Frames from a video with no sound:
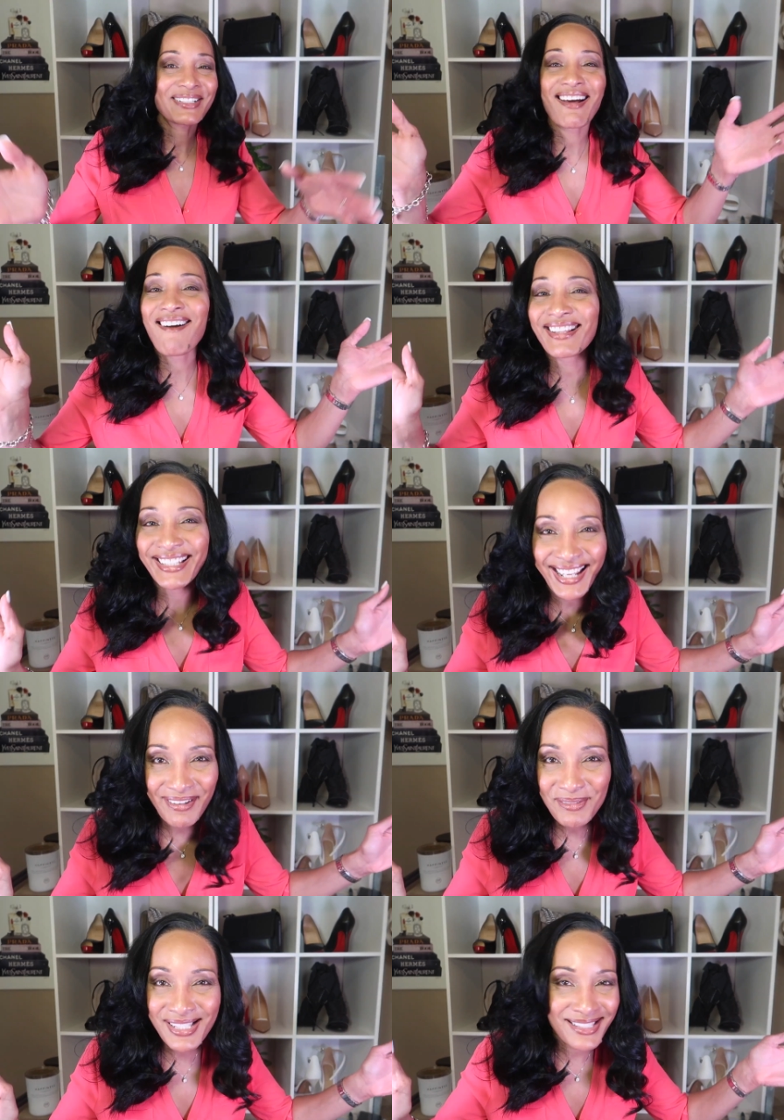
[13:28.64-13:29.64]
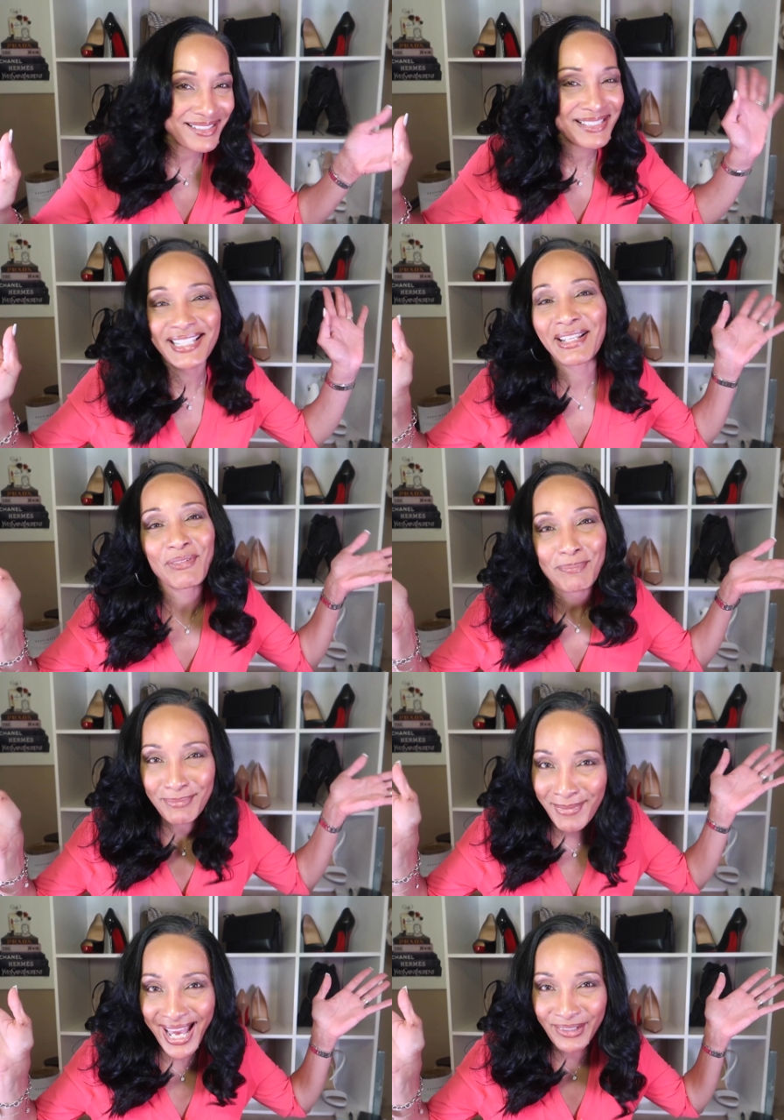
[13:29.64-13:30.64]
and all of that didn't even
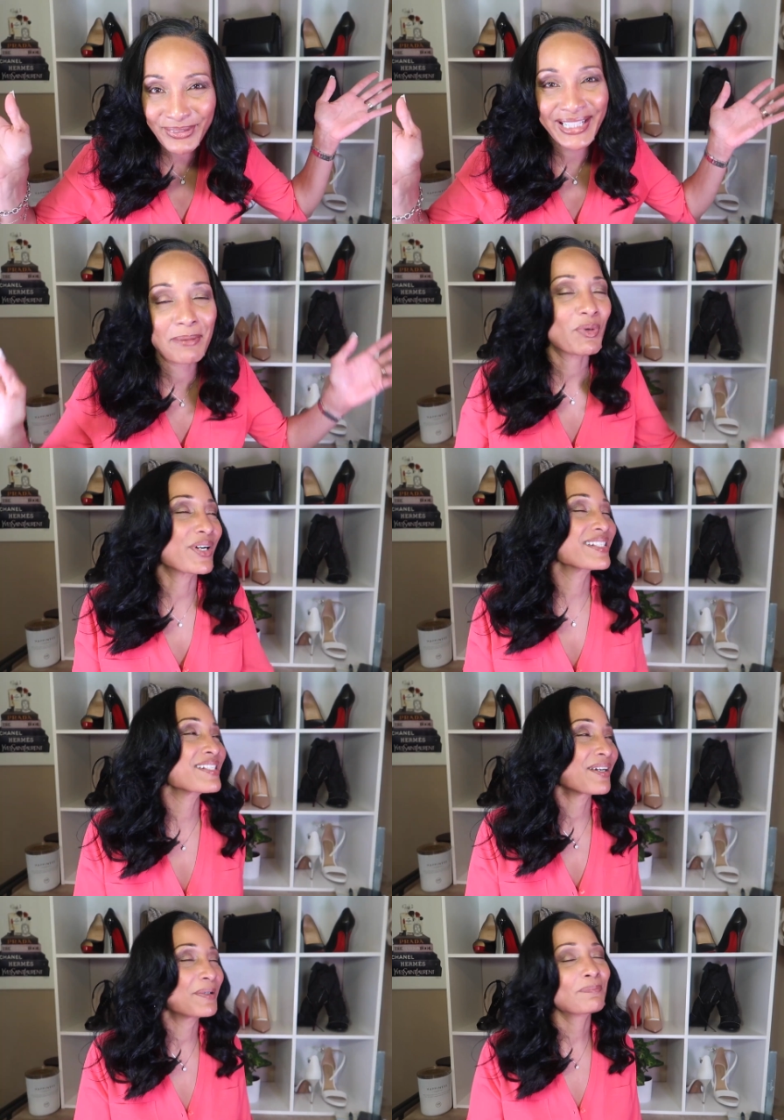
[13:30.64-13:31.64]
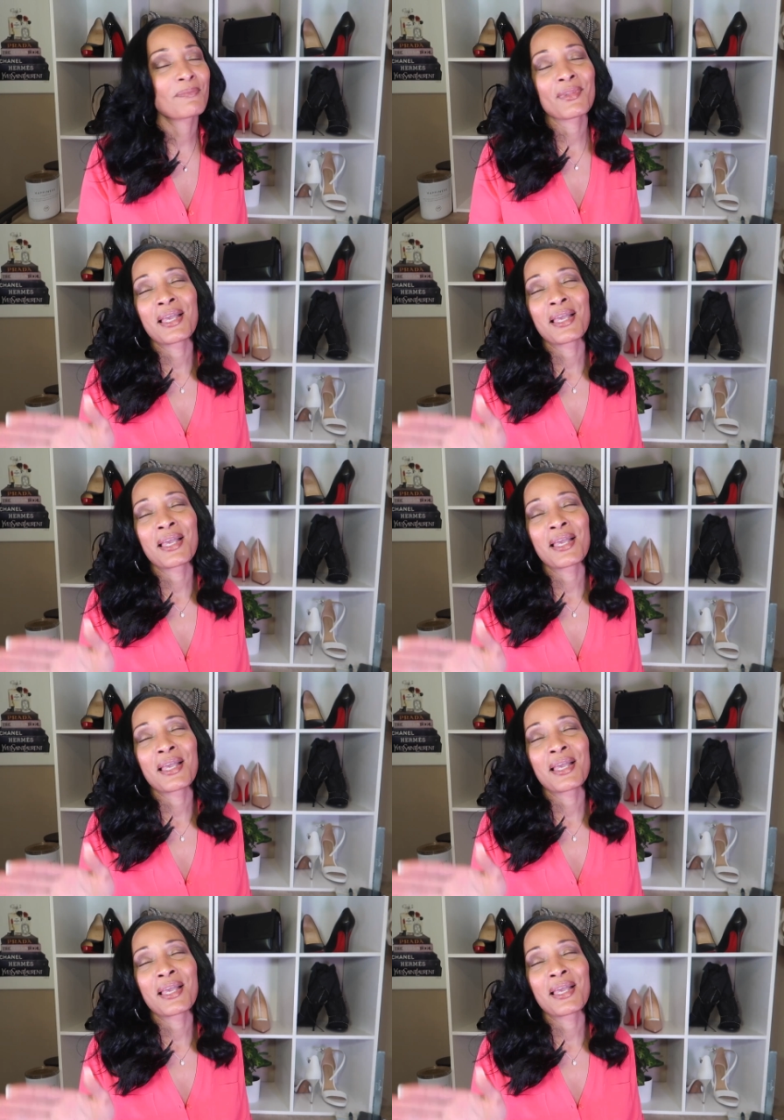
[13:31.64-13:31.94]
matter anymore. So